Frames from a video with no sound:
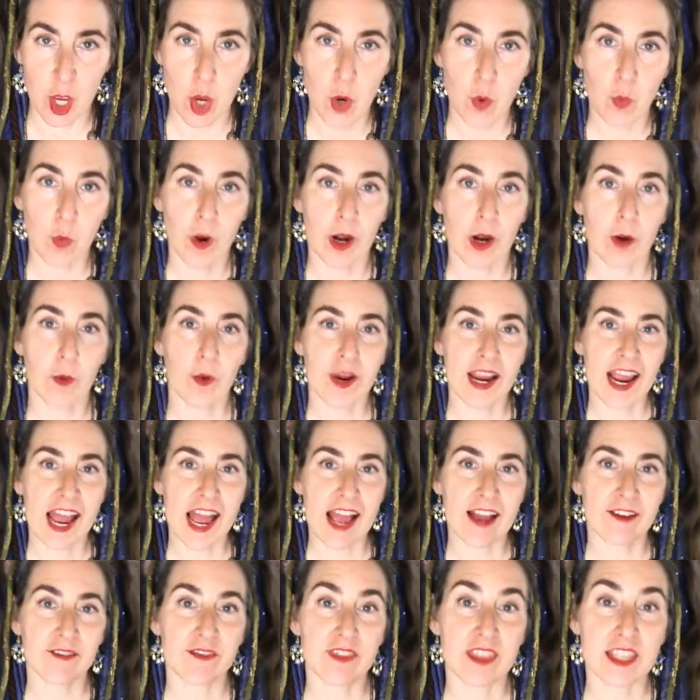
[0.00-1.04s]
where we
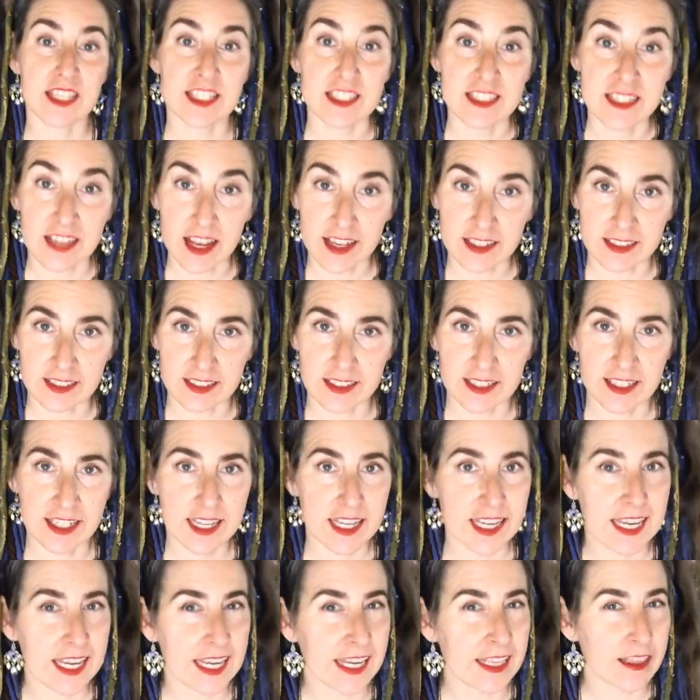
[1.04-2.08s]
have the sun
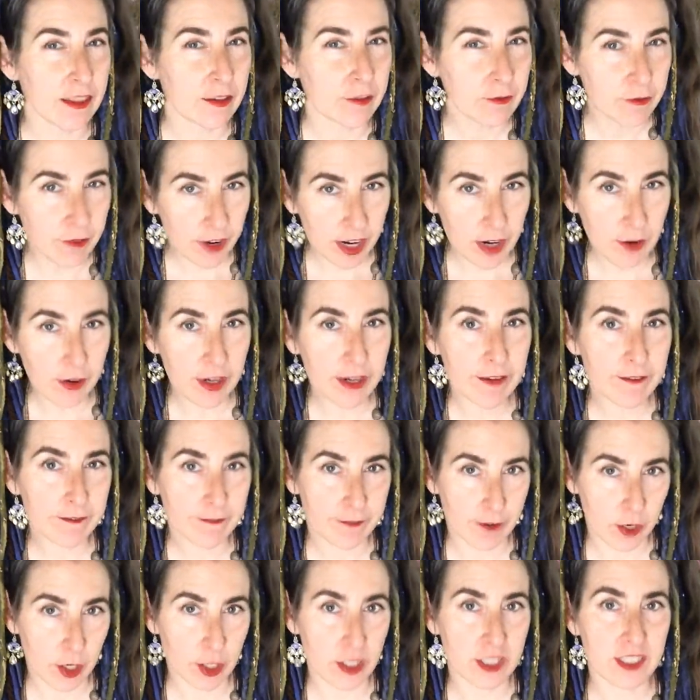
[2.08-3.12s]
in the very
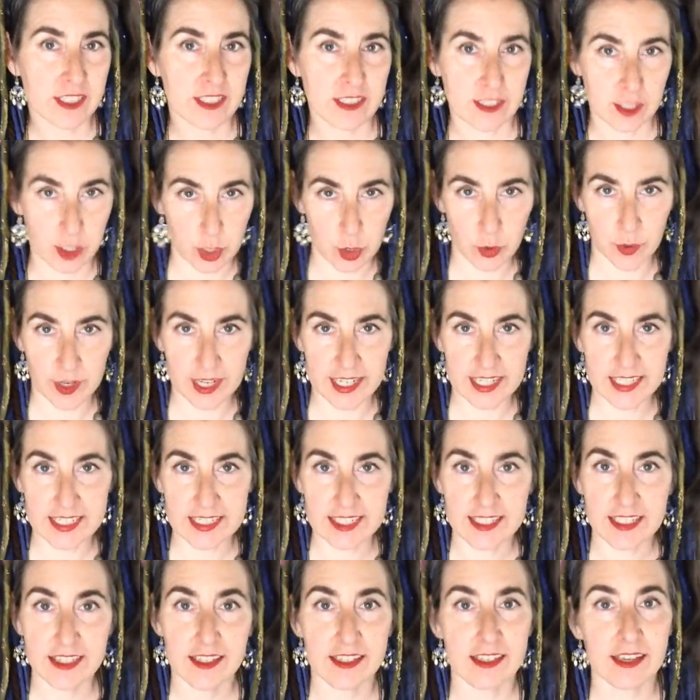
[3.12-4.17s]
first
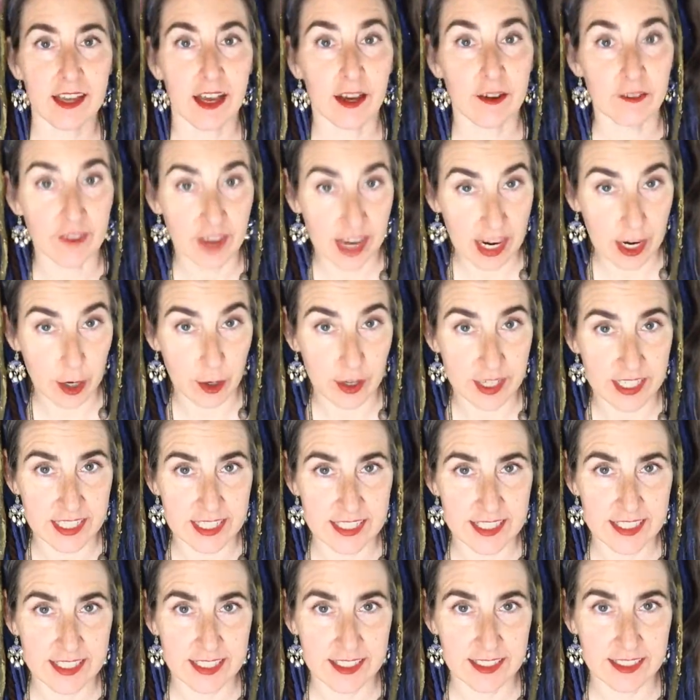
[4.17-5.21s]
degrees of
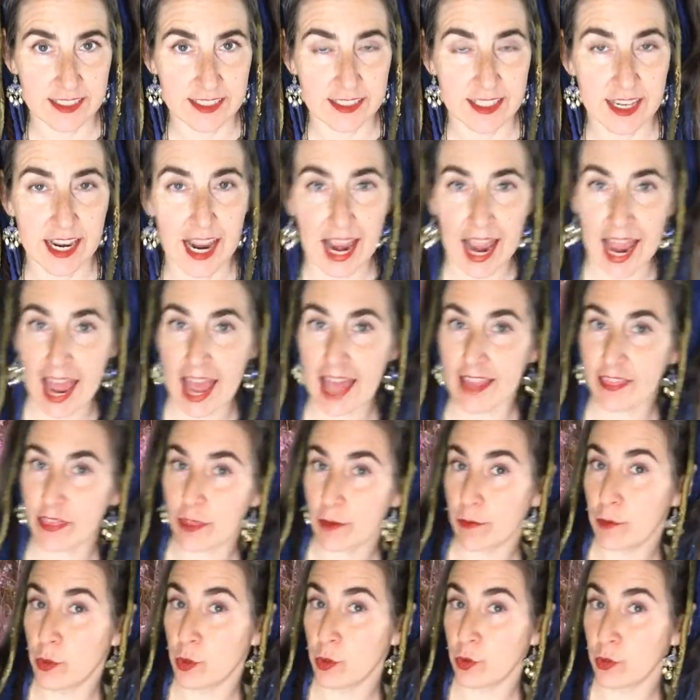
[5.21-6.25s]
Aries and the
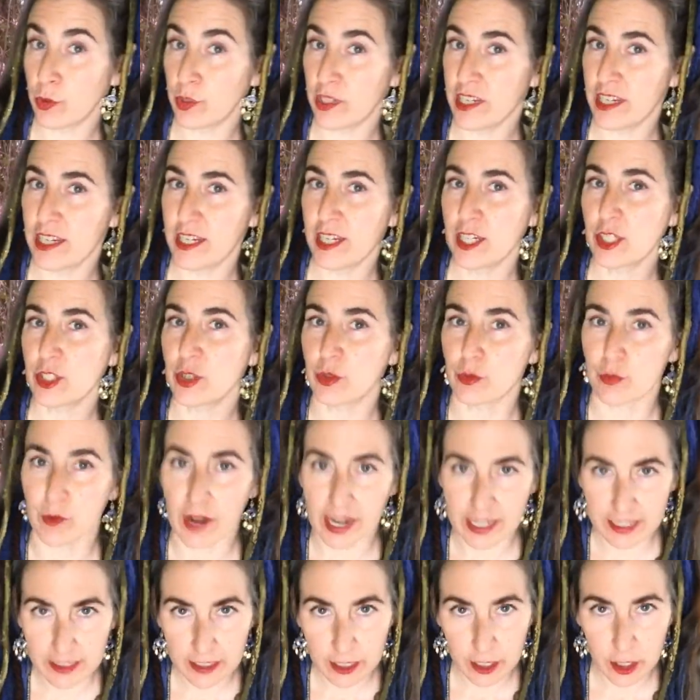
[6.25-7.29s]
moon
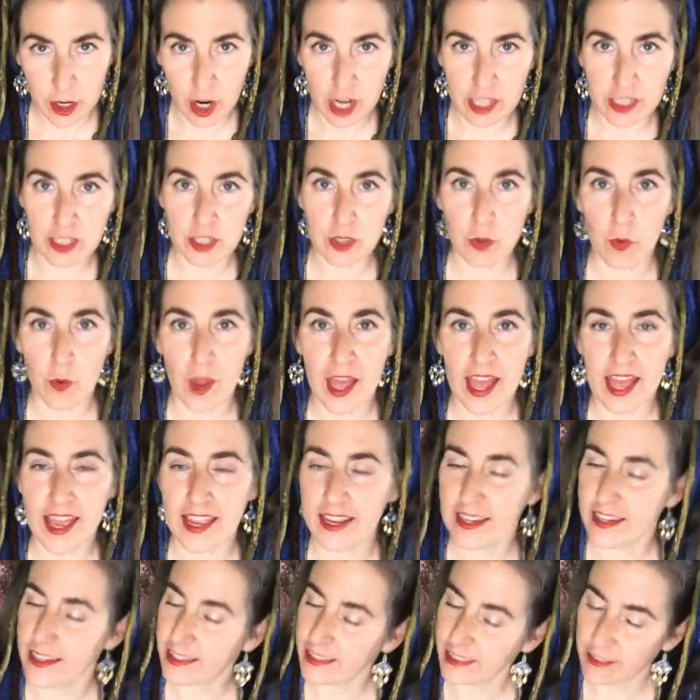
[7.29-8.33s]
directly across the way
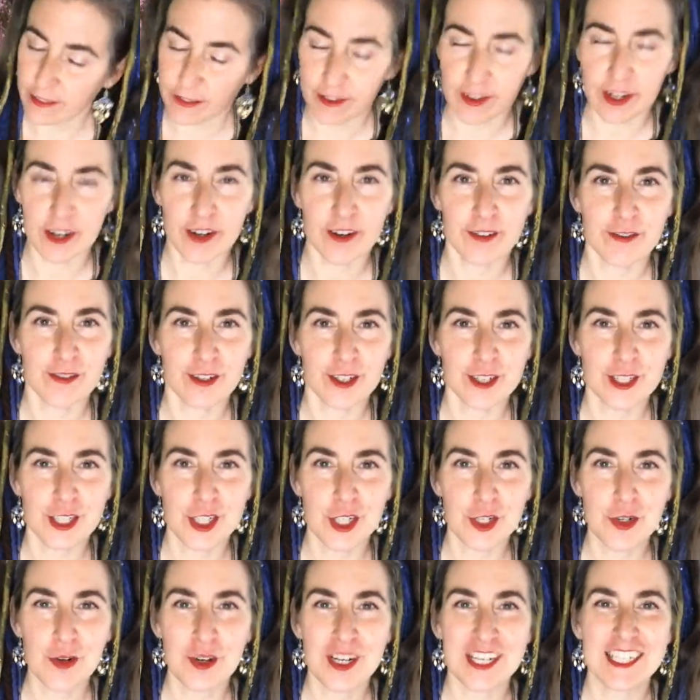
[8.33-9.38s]
in the very first
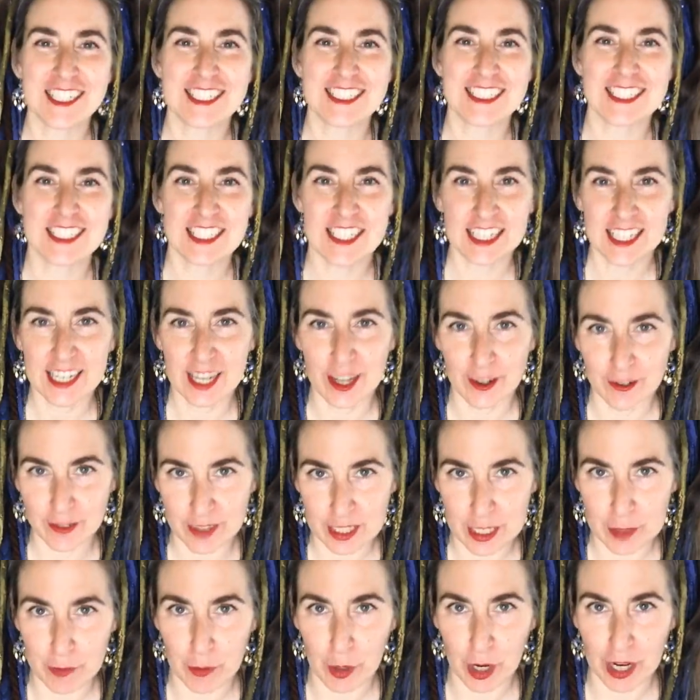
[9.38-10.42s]
degrees of
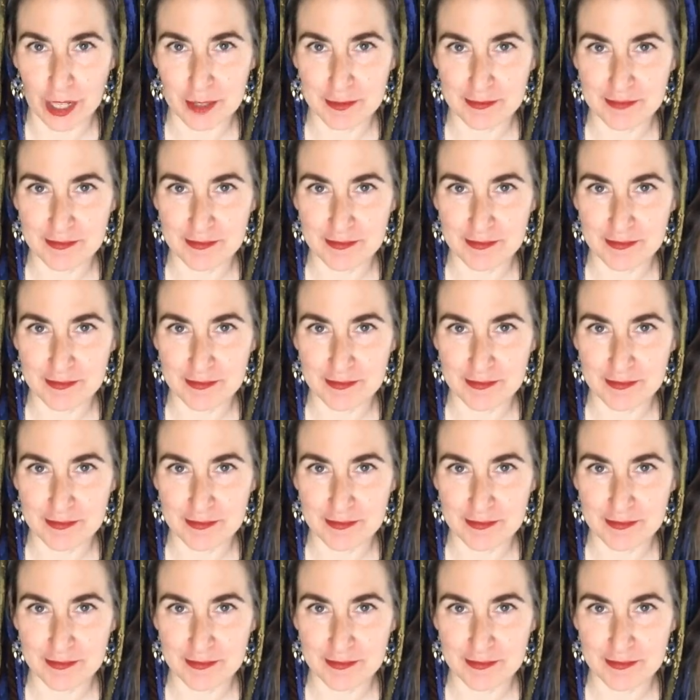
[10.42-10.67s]
Libra.